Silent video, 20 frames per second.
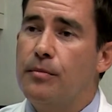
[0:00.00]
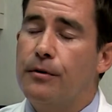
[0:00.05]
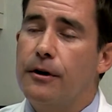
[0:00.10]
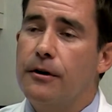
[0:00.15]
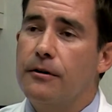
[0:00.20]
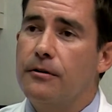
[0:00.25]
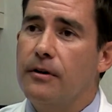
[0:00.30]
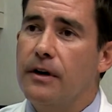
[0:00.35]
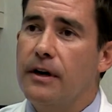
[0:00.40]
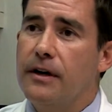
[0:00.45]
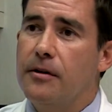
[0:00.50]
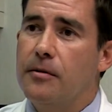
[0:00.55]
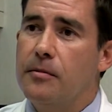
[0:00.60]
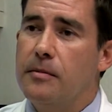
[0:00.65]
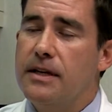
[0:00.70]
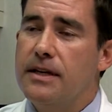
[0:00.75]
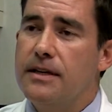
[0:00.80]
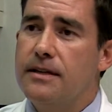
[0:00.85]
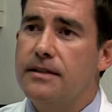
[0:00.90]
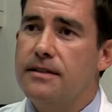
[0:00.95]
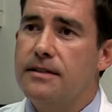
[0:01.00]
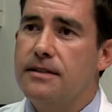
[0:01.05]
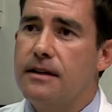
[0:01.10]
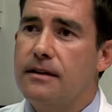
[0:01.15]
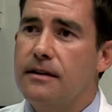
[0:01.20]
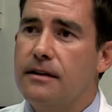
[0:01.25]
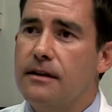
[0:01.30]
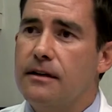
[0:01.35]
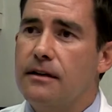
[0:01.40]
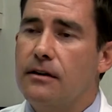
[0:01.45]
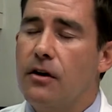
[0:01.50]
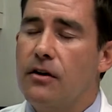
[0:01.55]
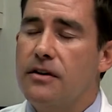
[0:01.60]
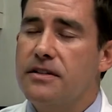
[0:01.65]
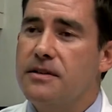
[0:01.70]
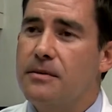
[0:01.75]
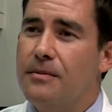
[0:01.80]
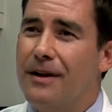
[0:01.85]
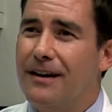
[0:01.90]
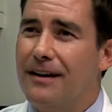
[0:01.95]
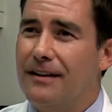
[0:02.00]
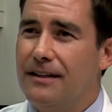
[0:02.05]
program costs about